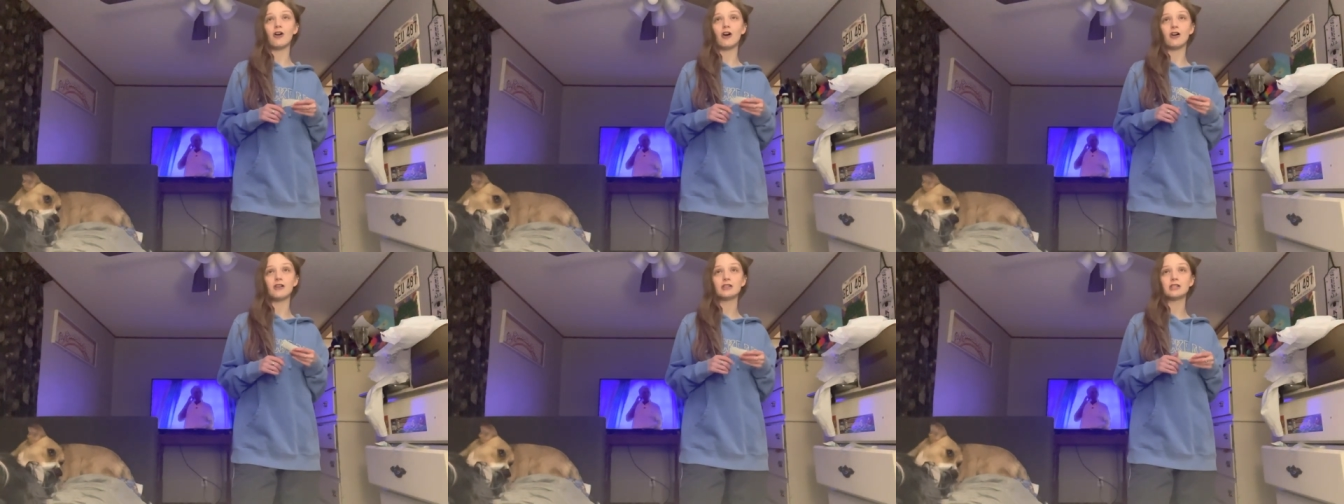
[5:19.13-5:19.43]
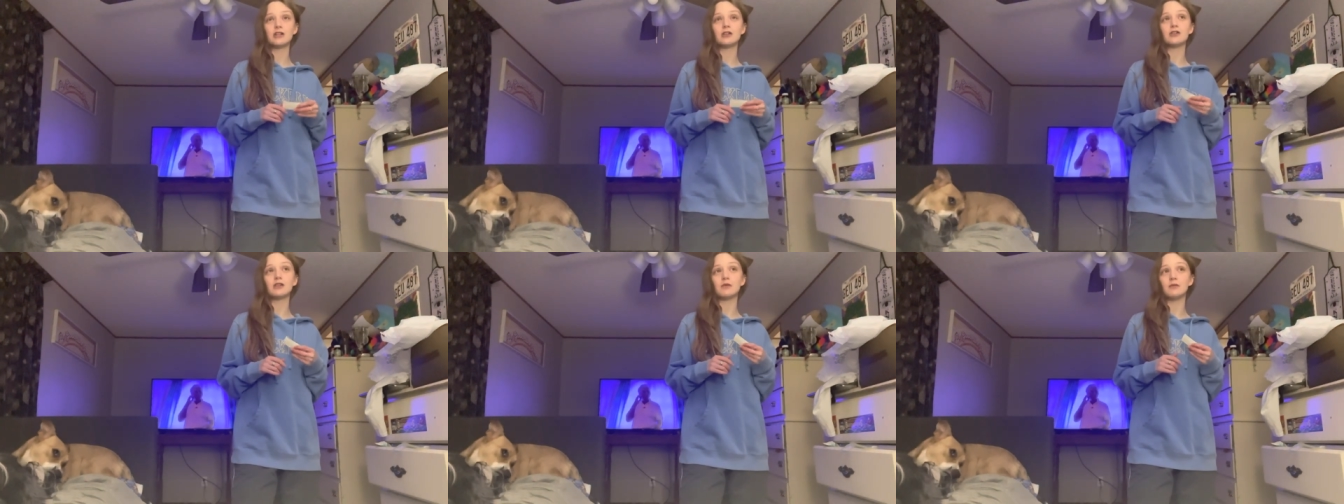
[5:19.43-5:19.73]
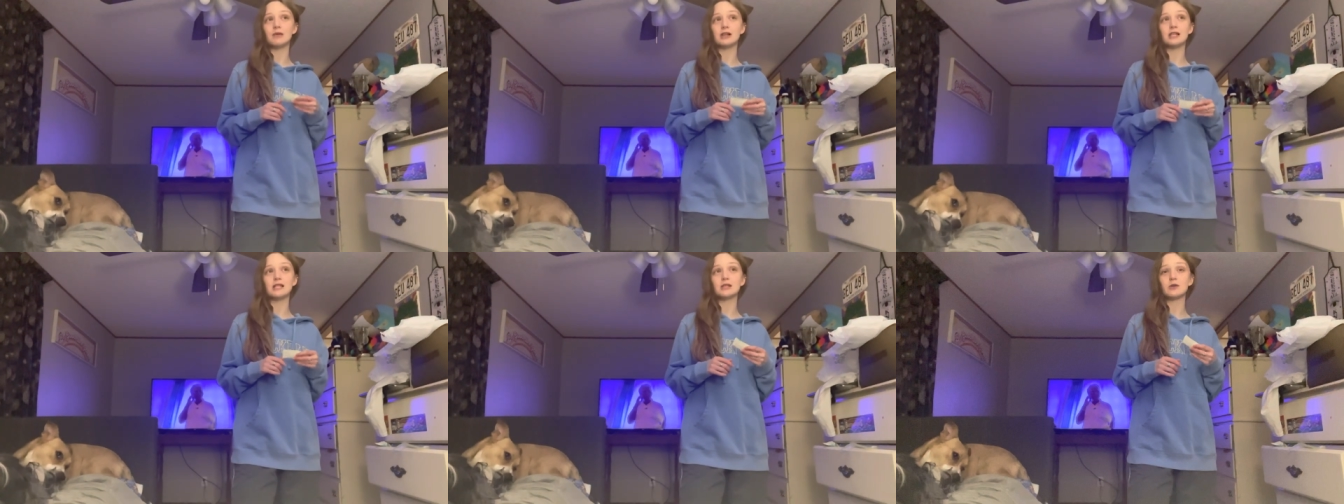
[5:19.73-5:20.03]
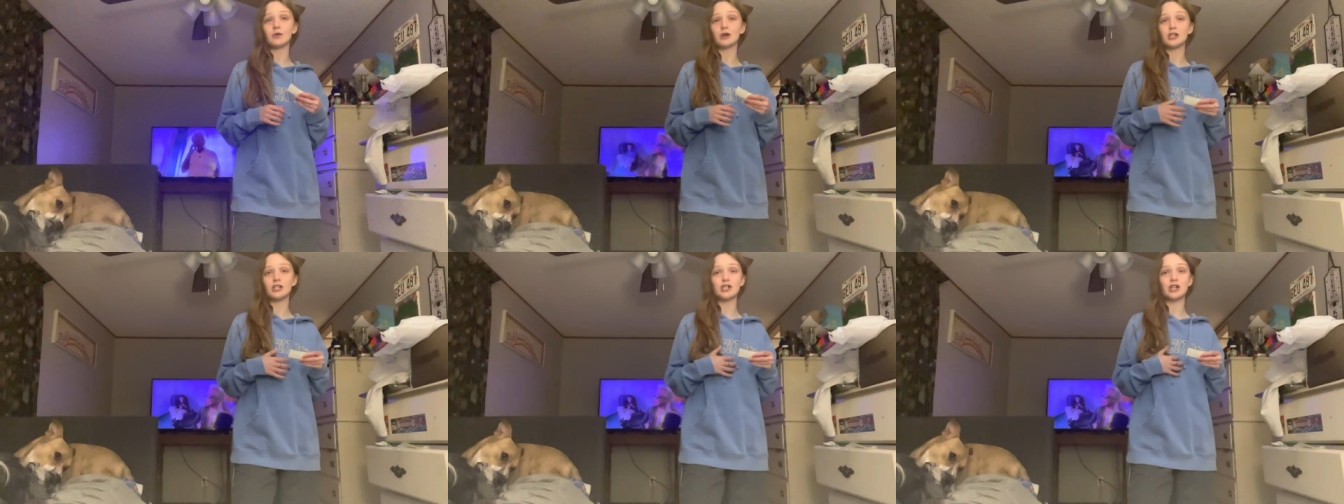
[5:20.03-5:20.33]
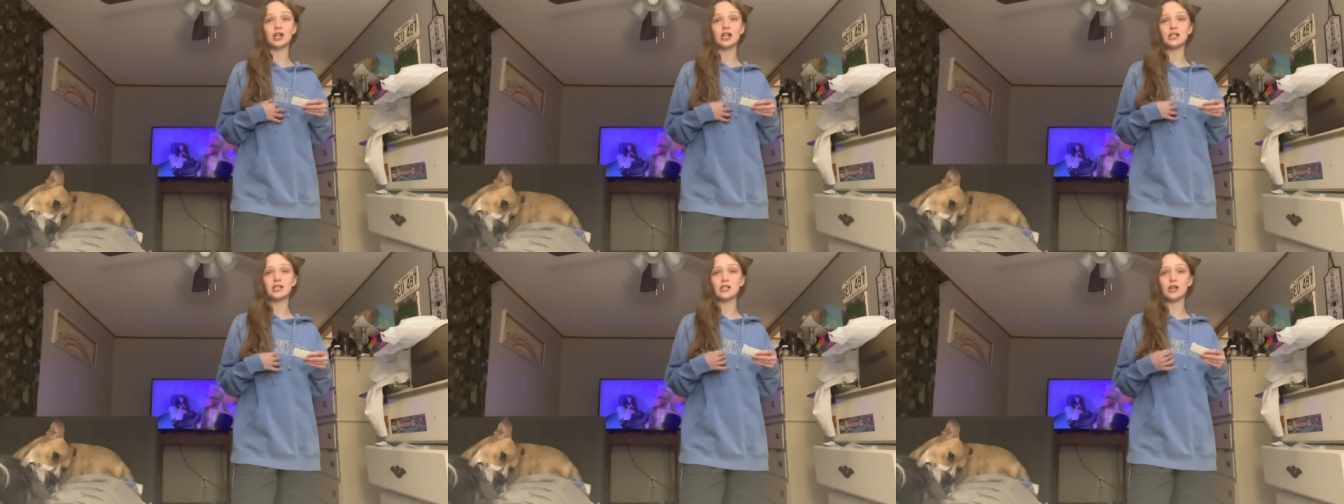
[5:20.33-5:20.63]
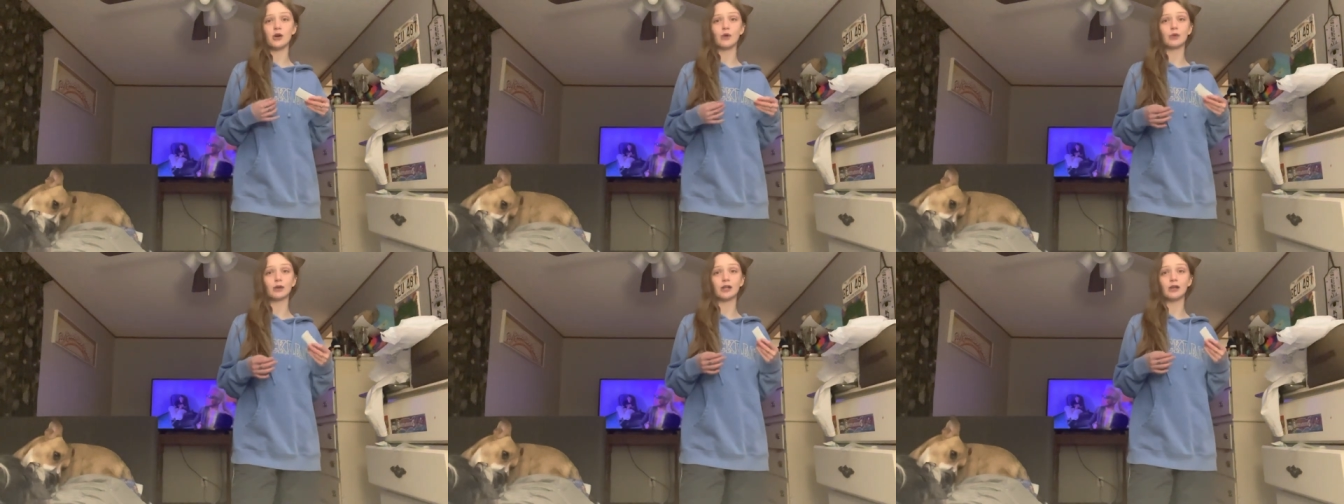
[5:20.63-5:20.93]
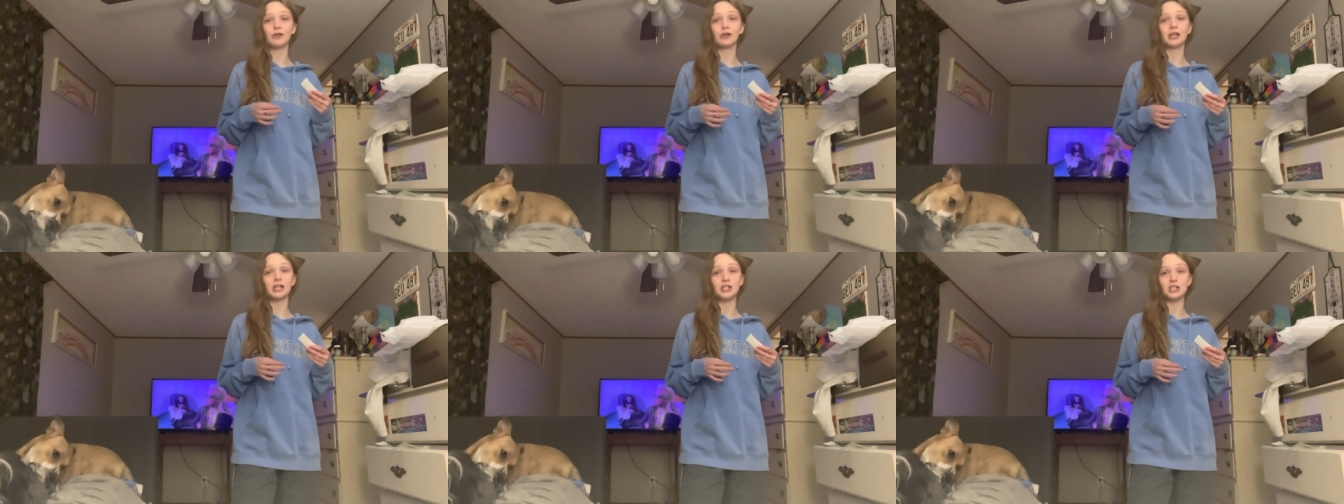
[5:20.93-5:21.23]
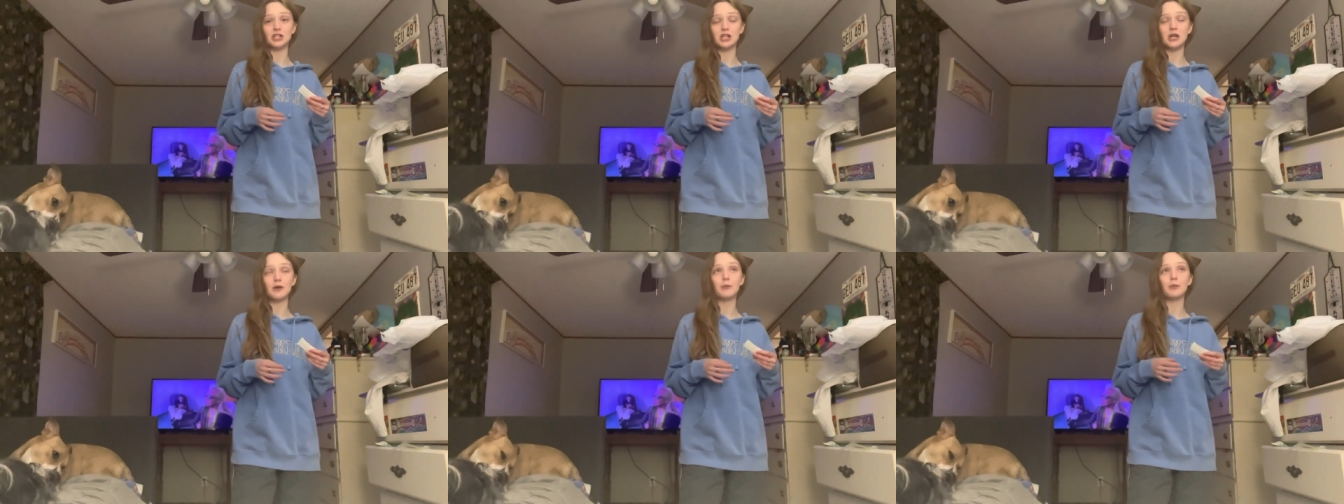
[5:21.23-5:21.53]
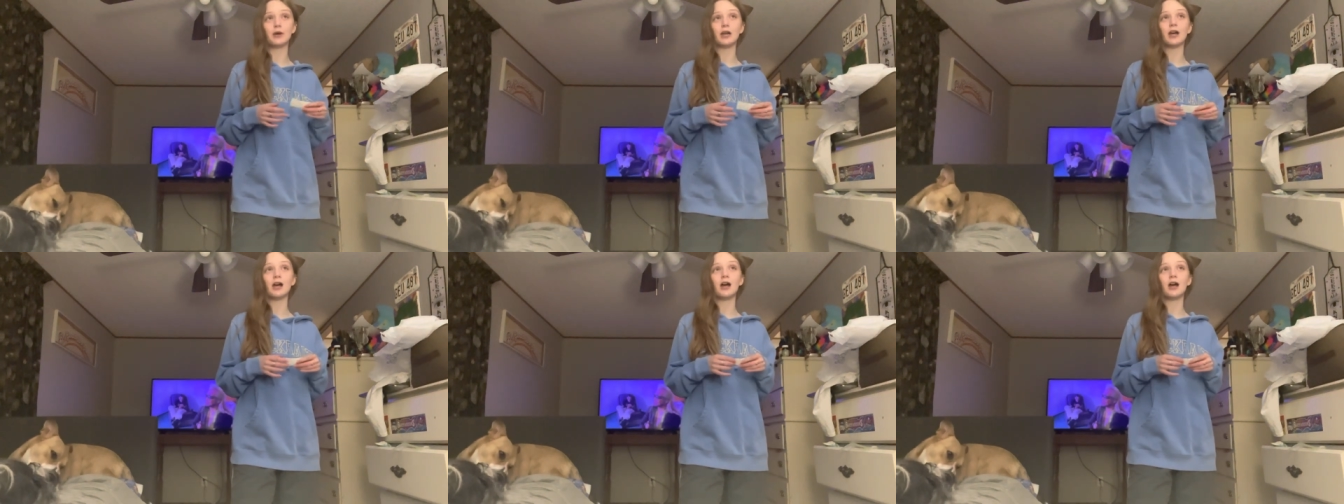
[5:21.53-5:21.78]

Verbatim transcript: Also, the men's sweatshirts are really, really cheap.